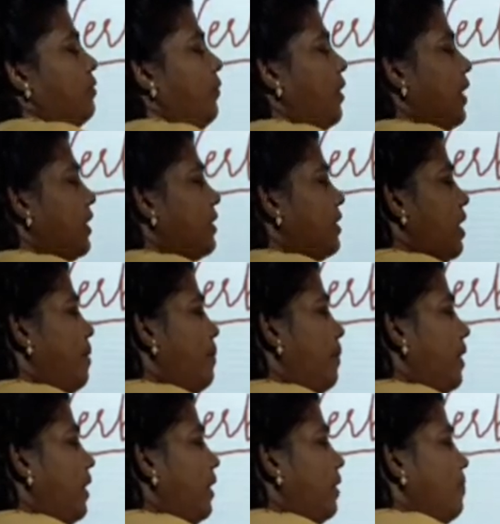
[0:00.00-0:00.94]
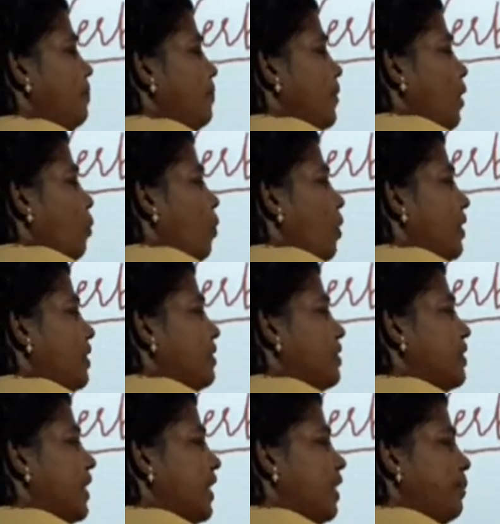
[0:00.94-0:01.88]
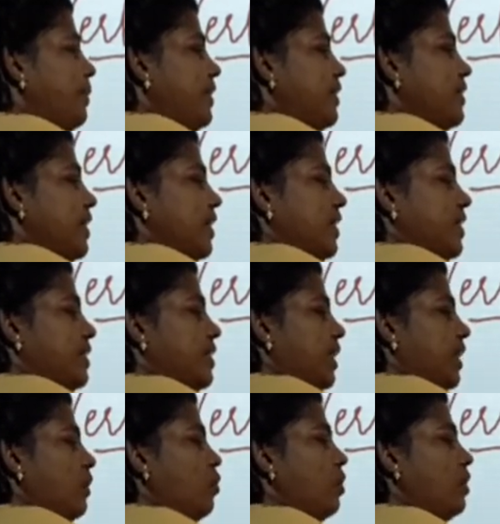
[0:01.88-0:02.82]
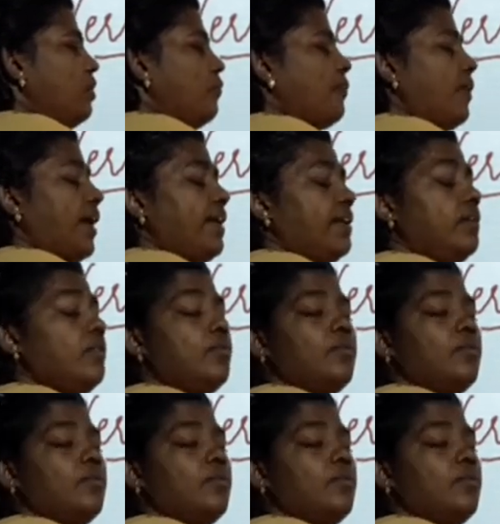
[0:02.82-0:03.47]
For example, 1 centimeter is equal to 5